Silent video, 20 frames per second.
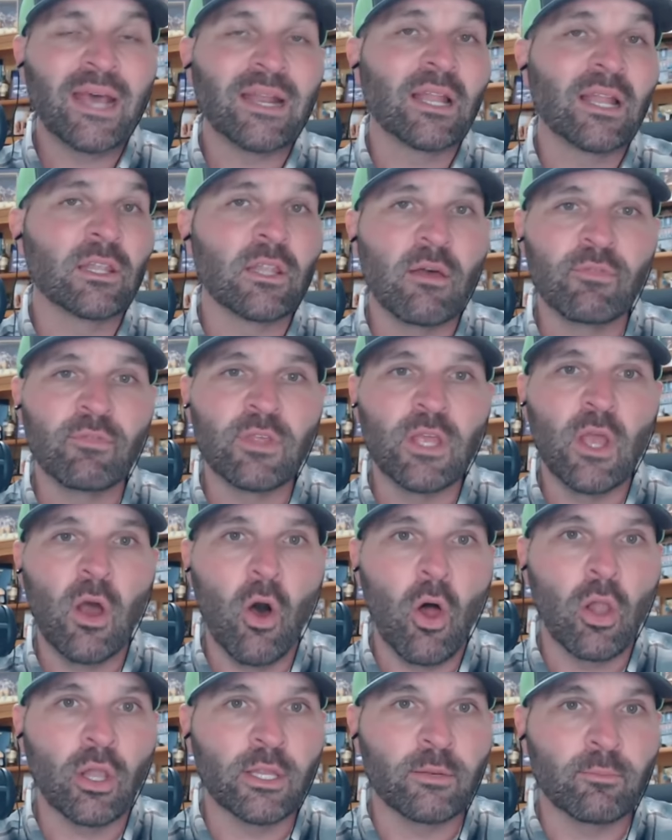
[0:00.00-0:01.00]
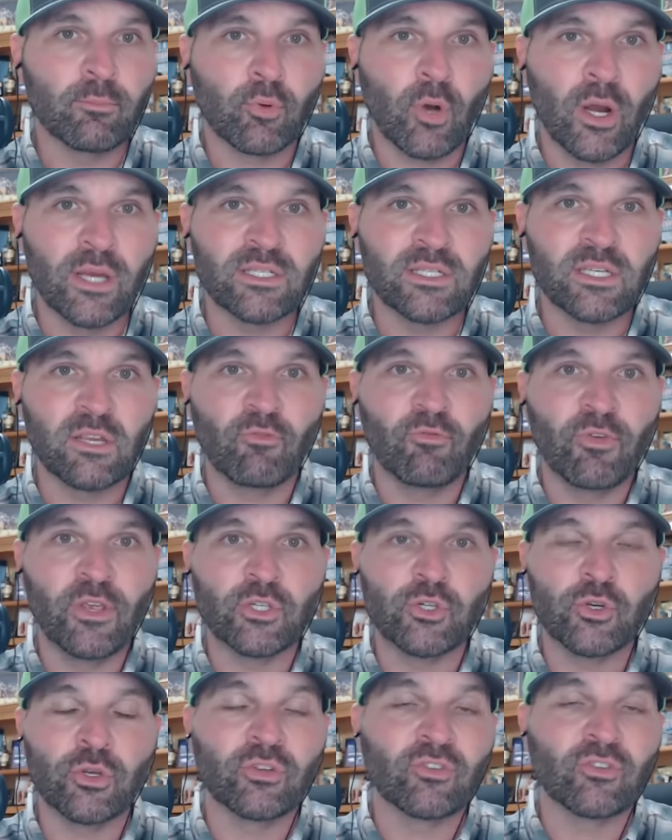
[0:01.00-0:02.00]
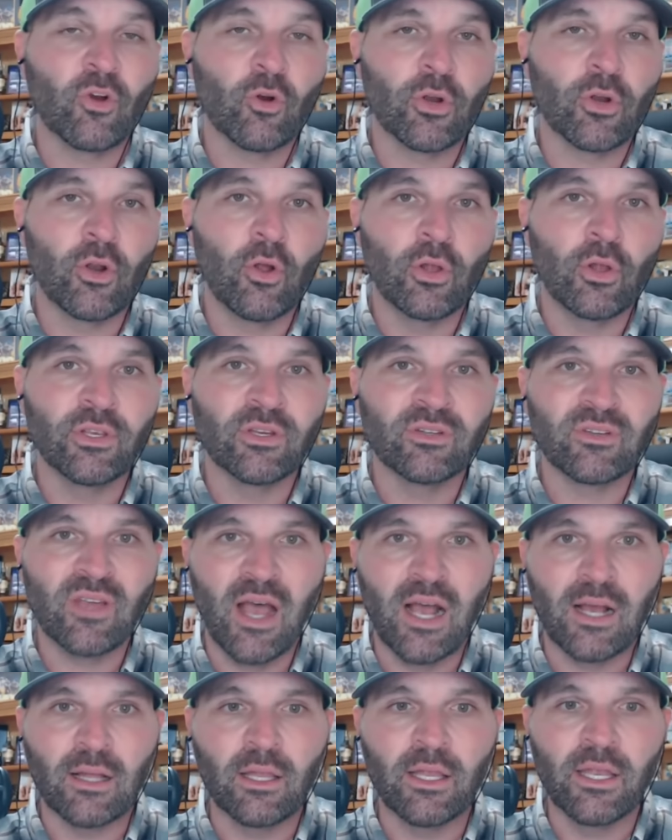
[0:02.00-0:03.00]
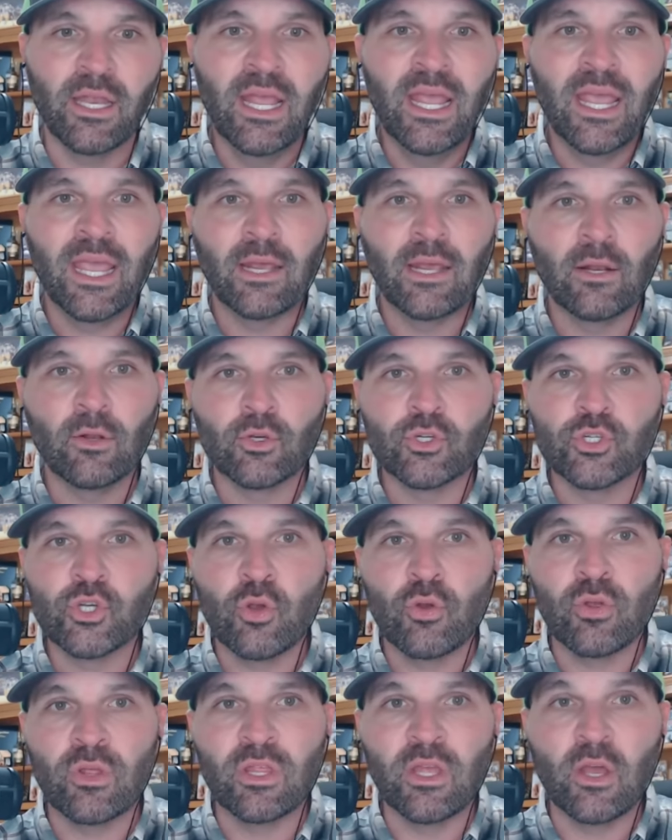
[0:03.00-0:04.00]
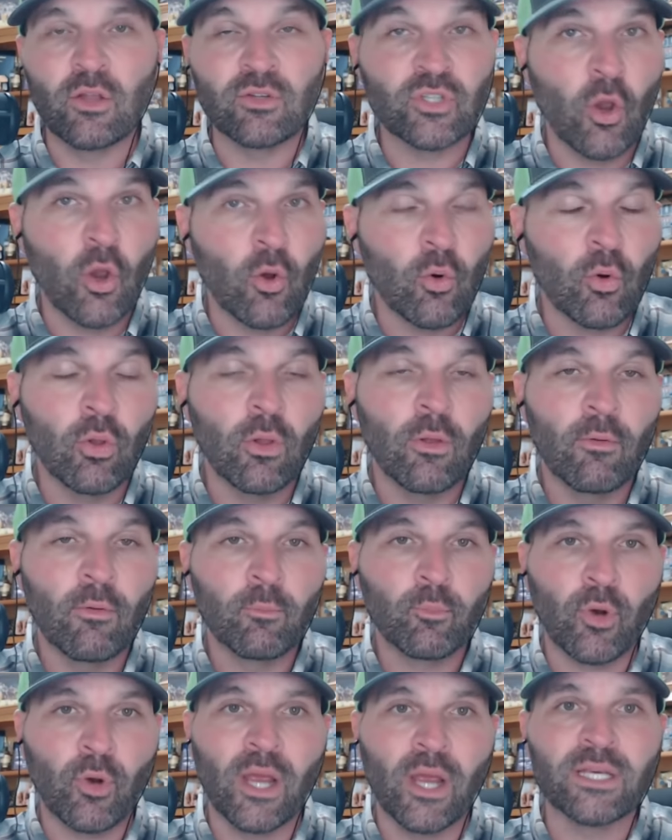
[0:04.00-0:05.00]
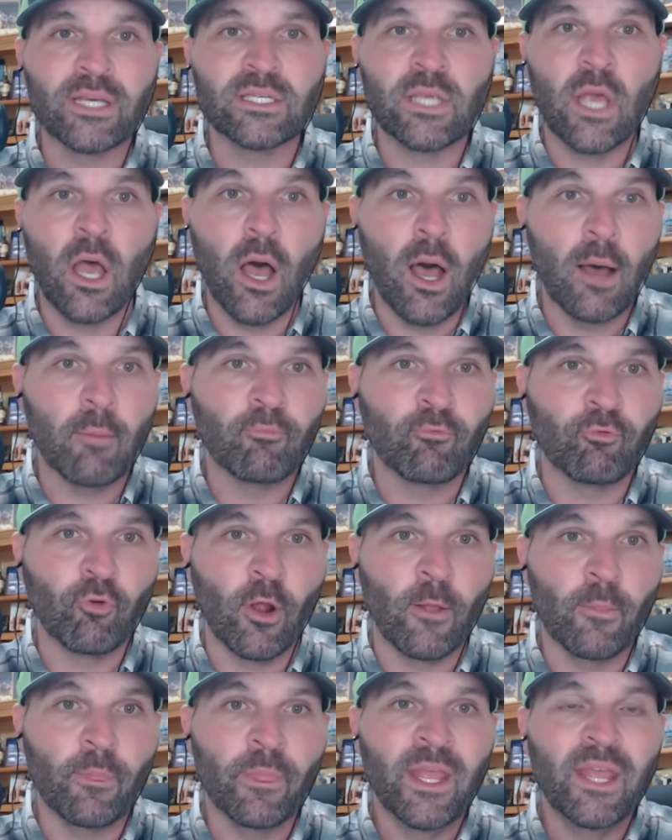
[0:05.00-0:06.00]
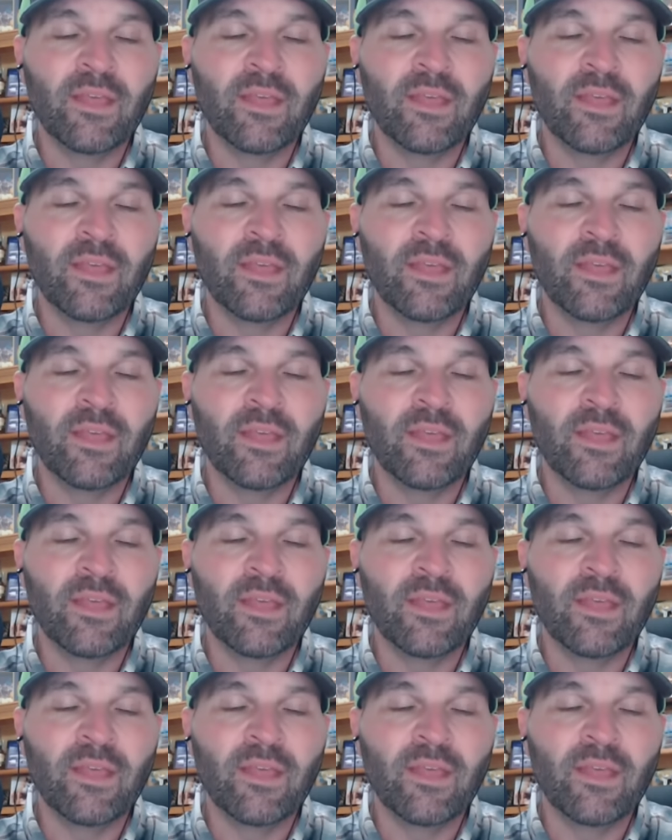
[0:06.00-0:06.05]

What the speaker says: And I love the all-in pricing feature. You turn it on, you toggle it, and it'll show you the total price up front.